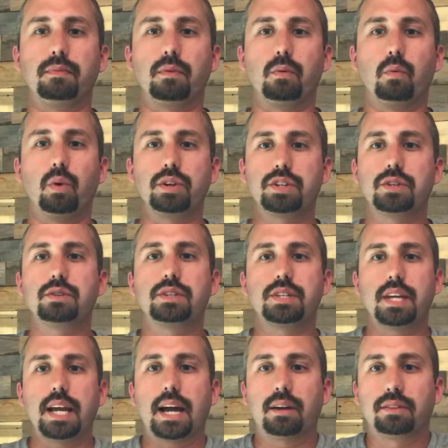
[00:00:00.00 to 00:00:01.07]
what you
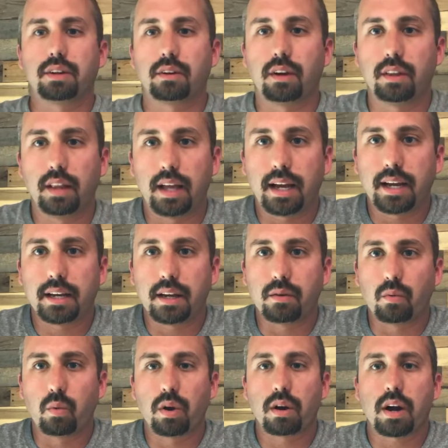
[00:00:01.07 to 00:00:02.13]
see out there online
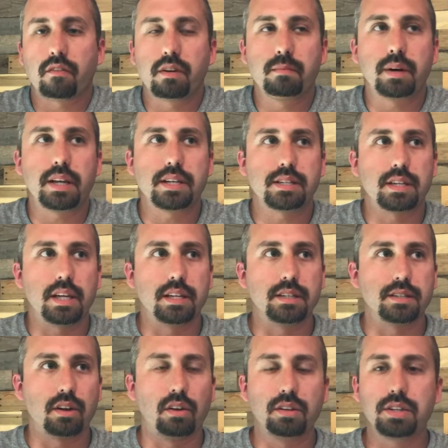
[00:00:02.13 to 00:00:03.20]
and where everybody
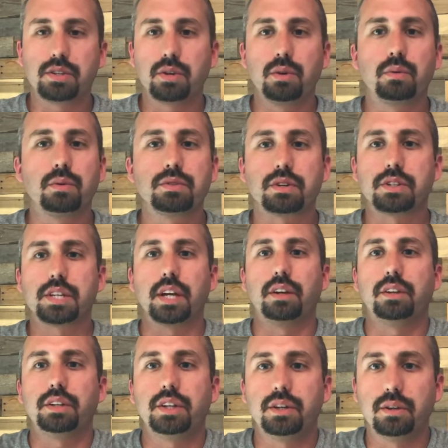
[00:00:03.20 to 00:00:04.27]
is, all these gurus are
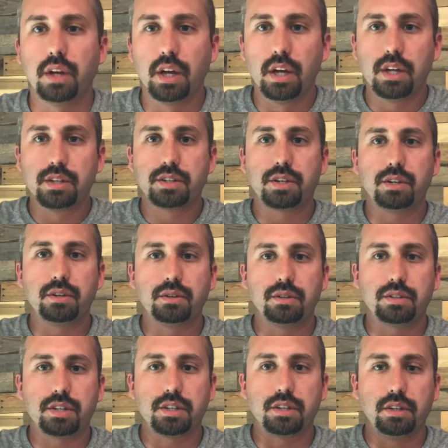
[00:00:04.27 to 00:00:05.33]
telling you to